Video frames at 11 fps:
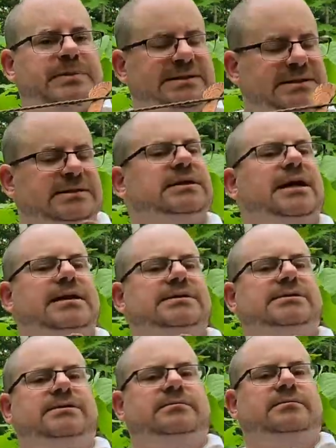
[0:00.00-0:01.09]
but still
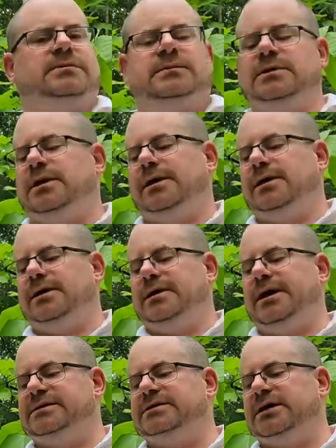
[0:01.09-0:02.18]
has some
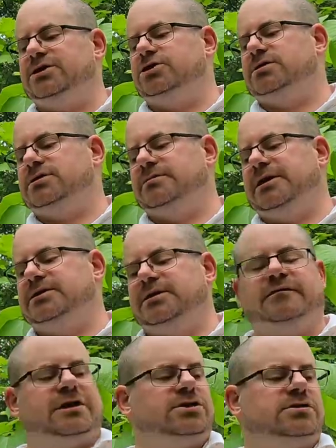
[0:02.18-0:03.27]
nice touches, some nice
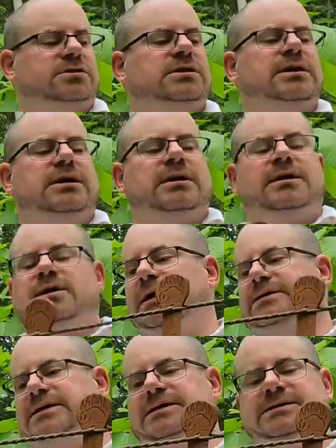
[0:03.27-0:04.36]
innovations. You
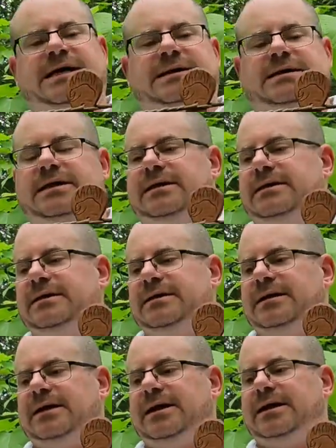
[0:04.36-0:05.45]
know, as I said, the
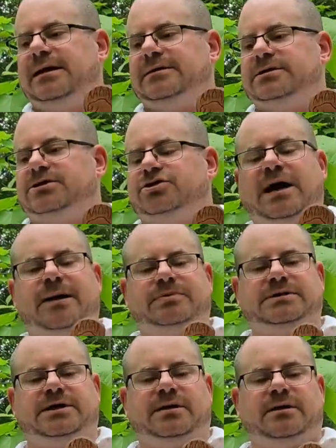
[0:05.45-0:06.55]

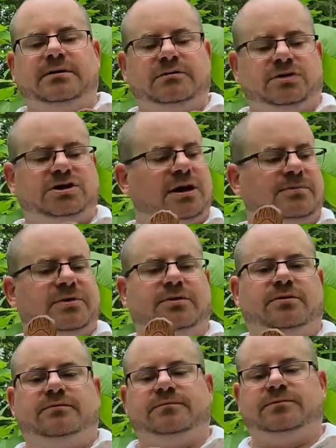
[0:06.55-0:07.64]
straps here, which help
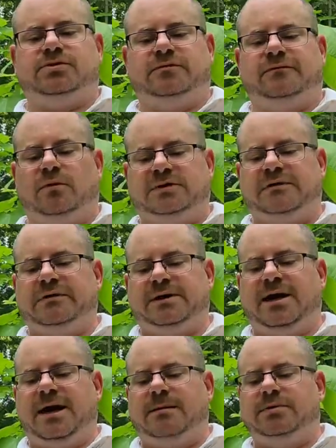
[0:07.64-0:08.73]
you sort of fold
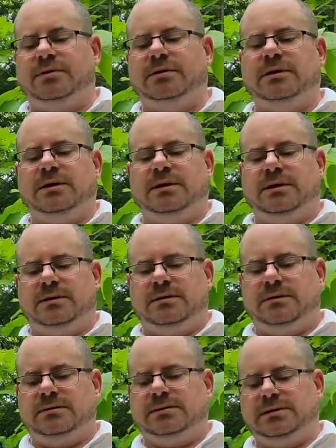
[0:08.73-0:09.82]
everything up.
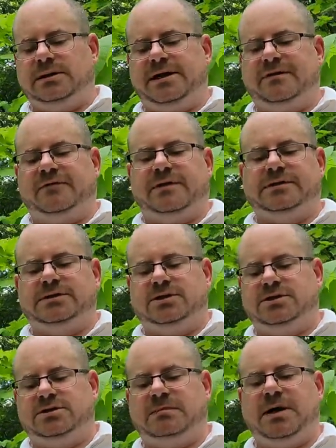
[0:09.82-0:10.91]
Like if I was
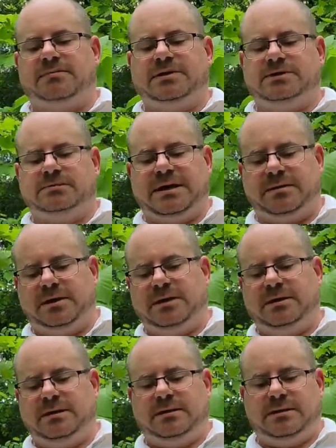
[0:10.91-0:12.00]
to just pop this baby
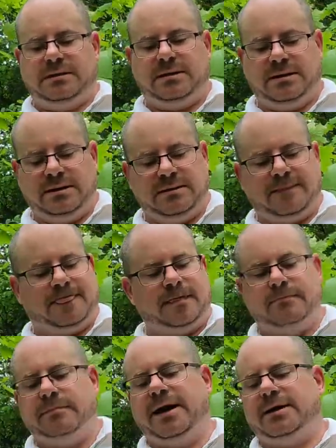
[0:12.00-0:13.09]

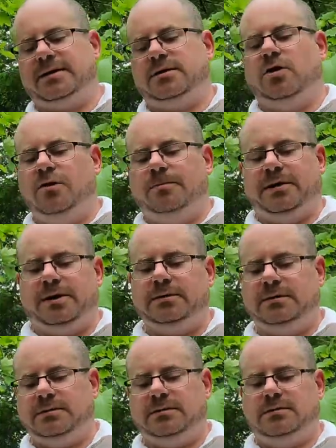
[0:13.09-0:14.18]
back open,